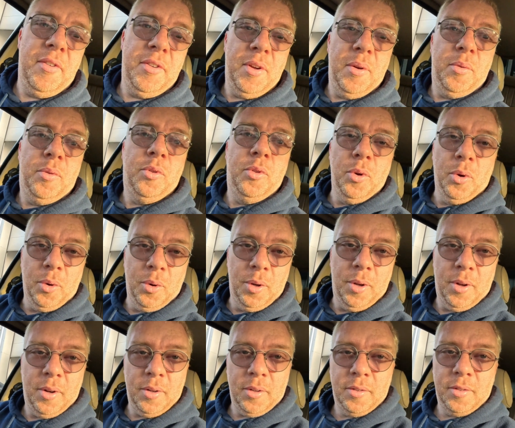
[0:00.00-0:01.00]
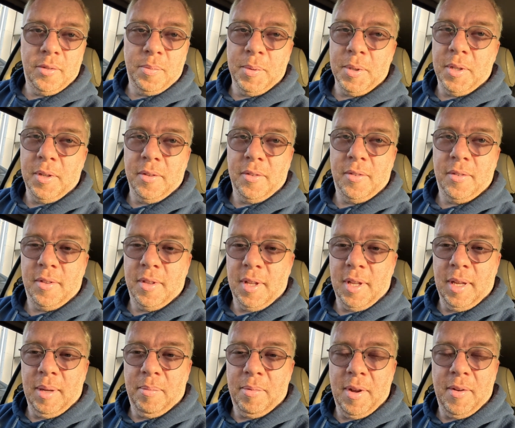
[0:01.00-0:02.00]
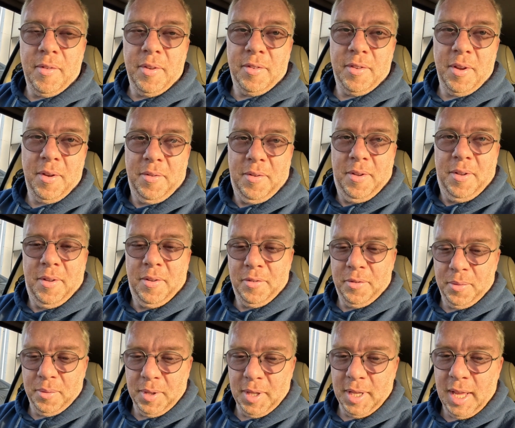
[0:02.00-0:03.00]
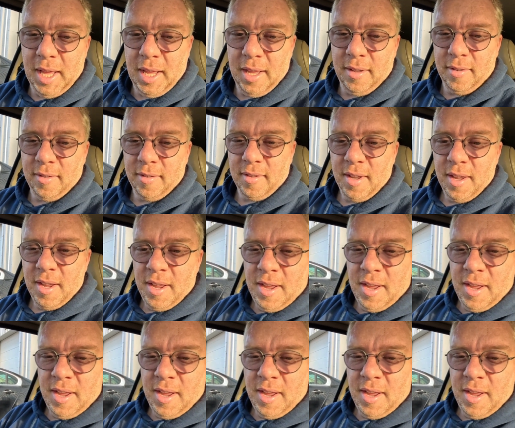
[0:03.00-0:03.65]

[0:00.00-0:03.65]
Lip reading: are no door locks because the previous owner lost all the keys.